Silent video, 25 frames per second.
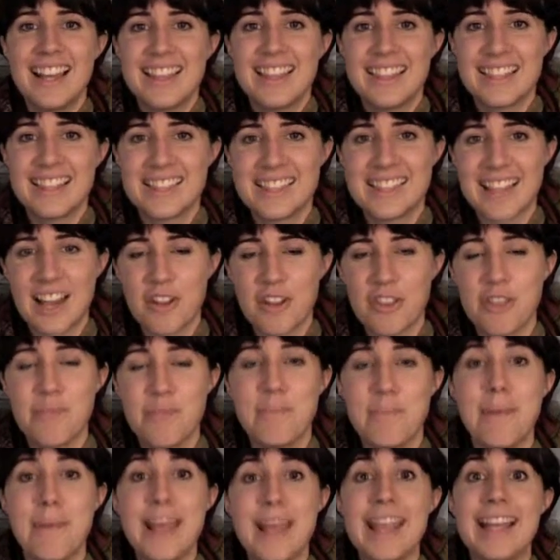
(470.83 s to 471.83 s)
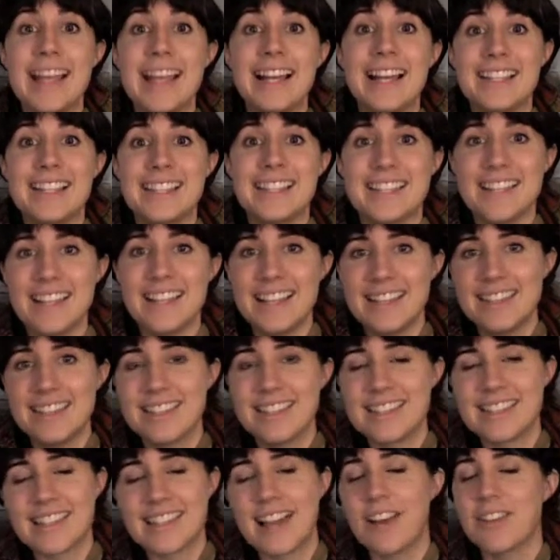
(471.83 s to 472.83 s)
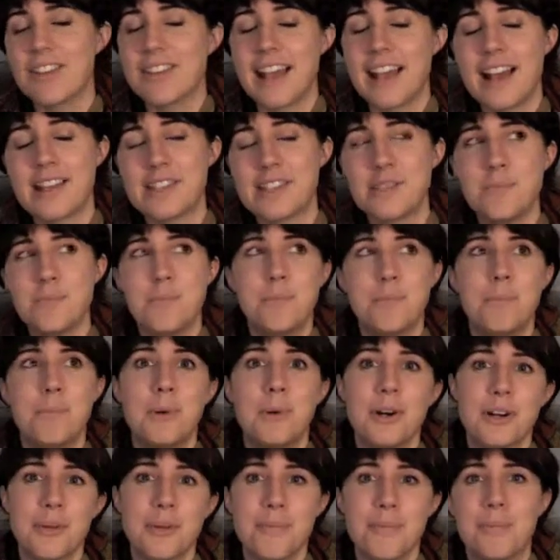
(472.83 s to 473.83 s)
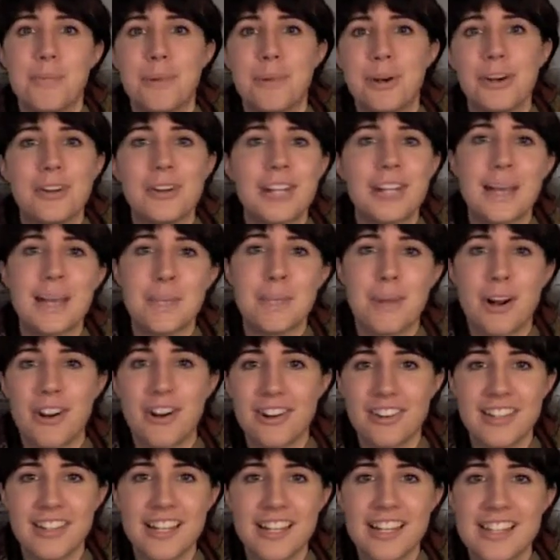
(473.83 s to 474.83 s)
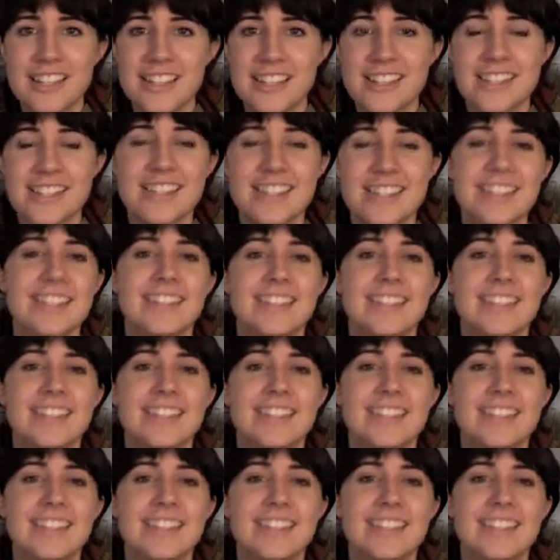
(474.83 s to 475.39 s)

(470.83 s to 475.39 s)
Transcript: The South bans it. The South has book burning parties.